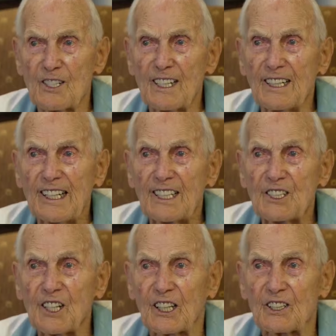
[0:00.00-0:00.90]

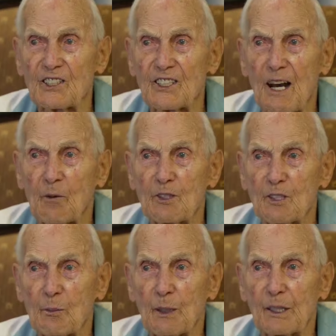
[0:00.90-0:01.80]
stealing chickens. That
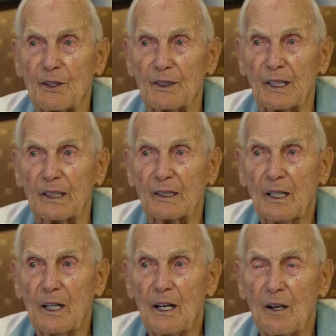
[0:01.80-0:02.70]
was a big thing
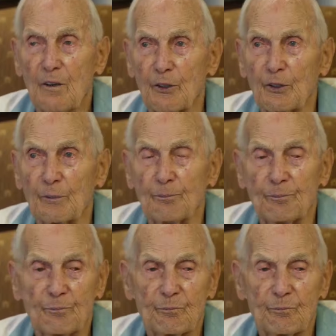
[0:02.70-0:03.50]
for,